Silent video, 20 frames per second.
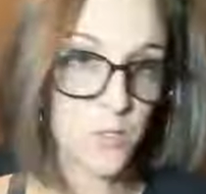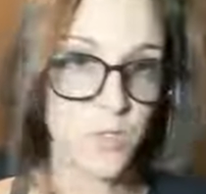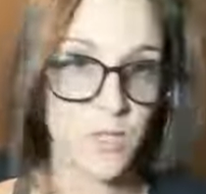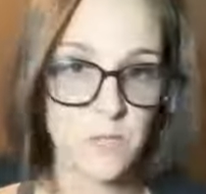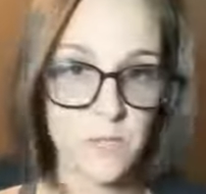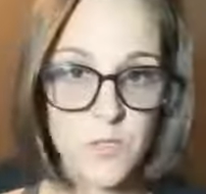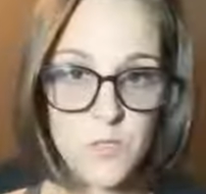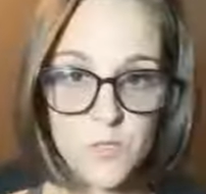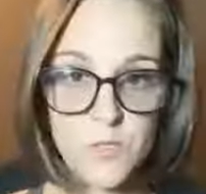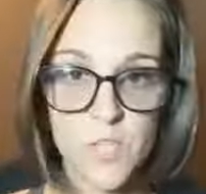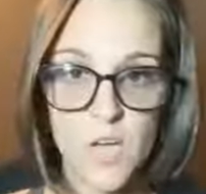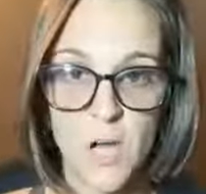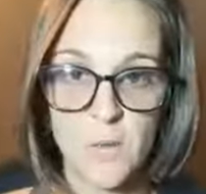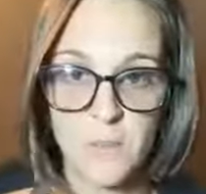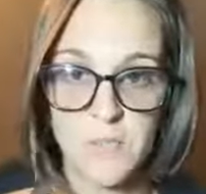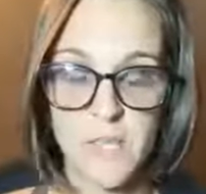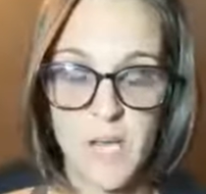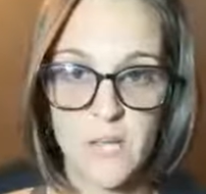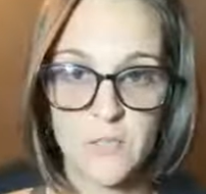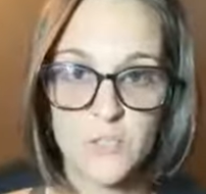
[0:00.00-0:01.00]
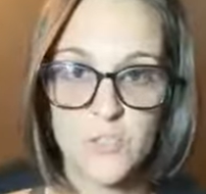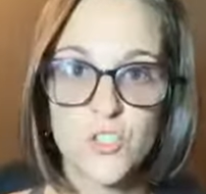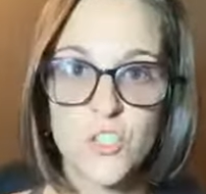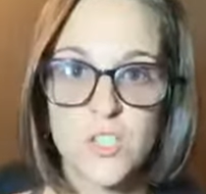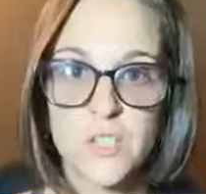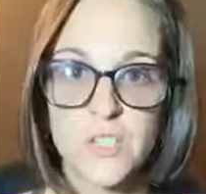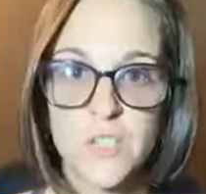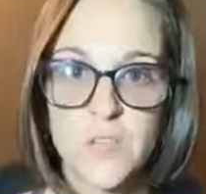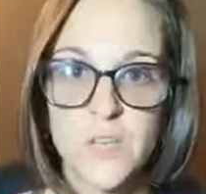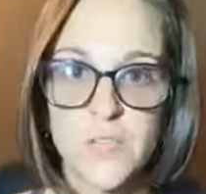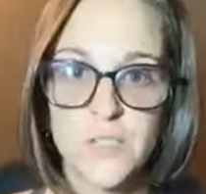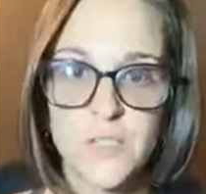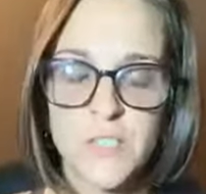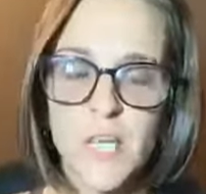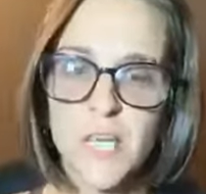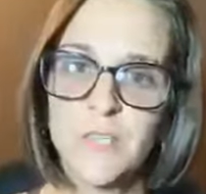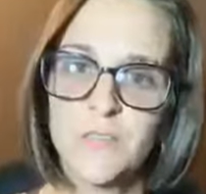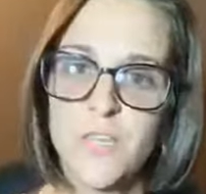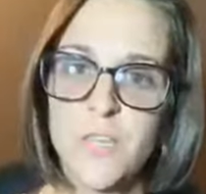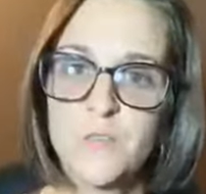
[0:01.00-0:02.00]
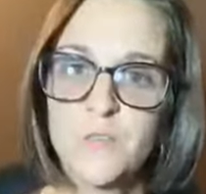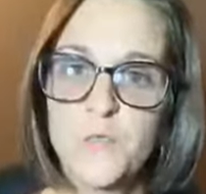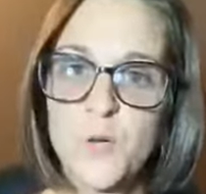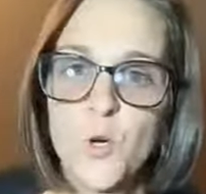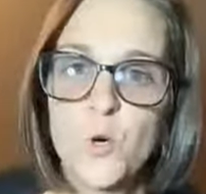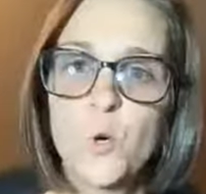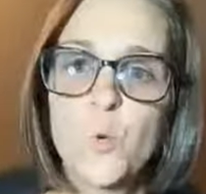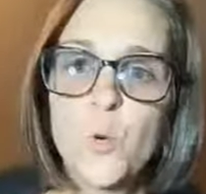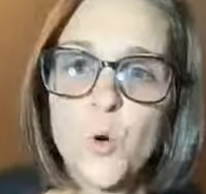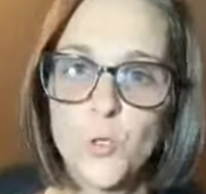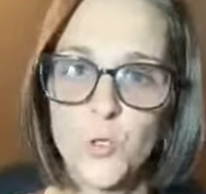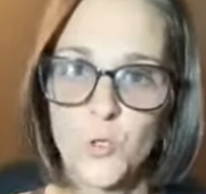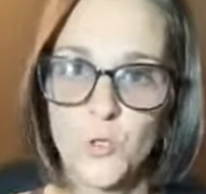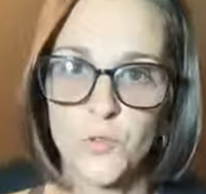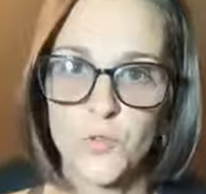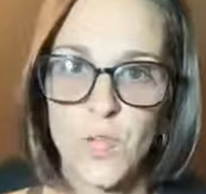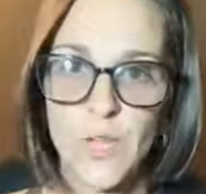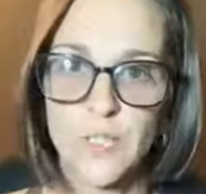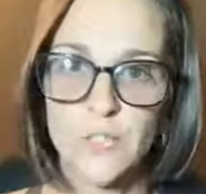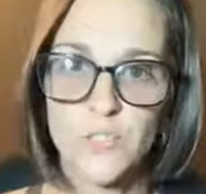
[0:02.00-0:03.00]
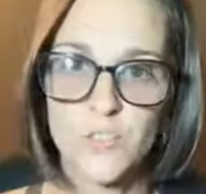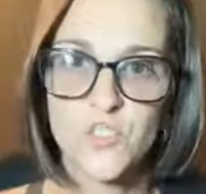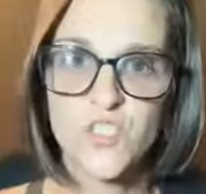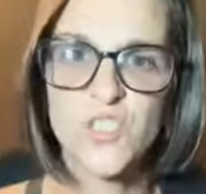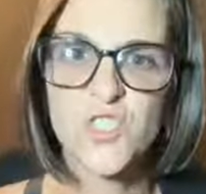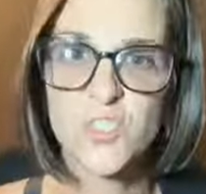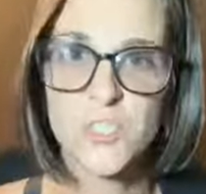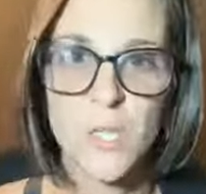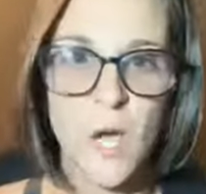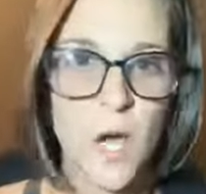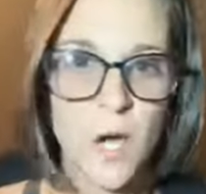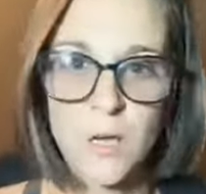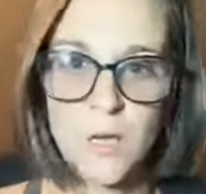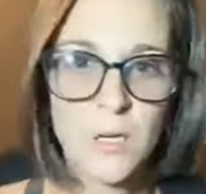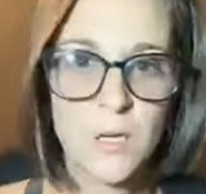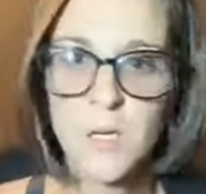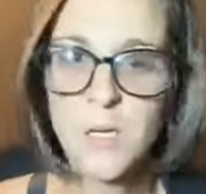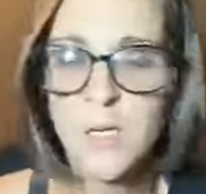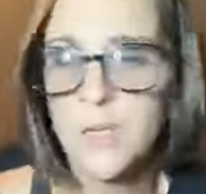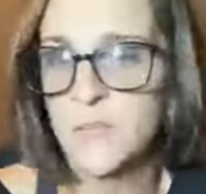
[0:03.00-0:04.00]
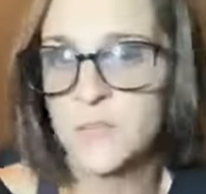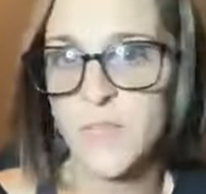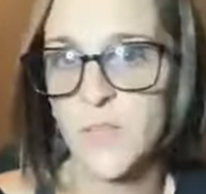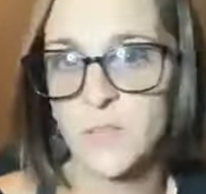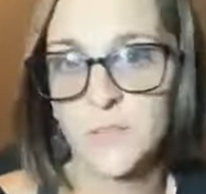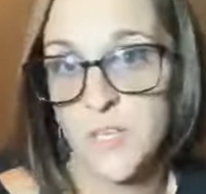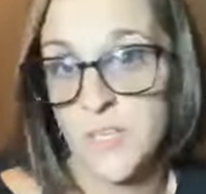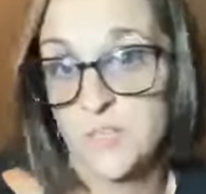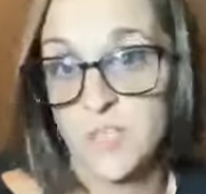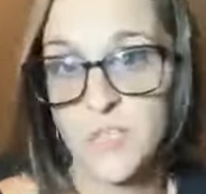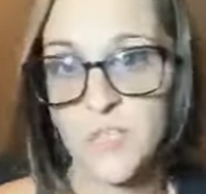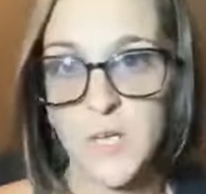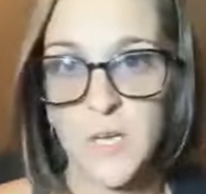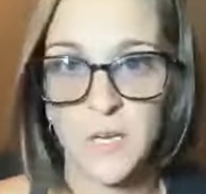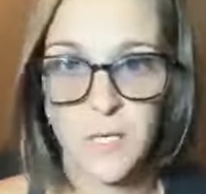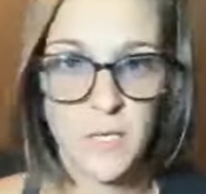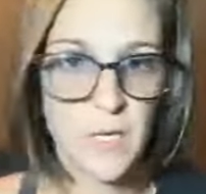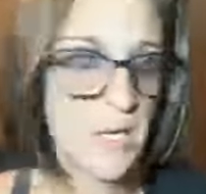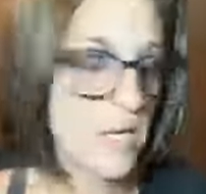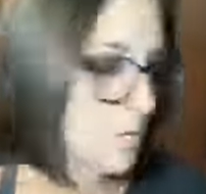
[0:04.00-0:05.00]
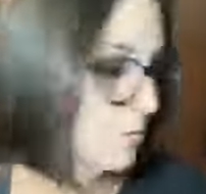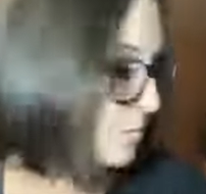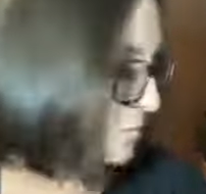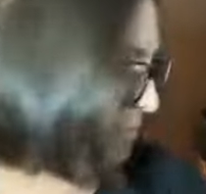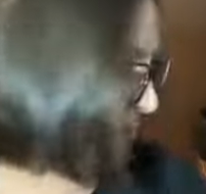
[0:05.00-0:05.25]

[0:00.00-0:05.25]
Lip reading: they're giving their time and energy to this. They feel cornered, like they're stuck. They just can't get out.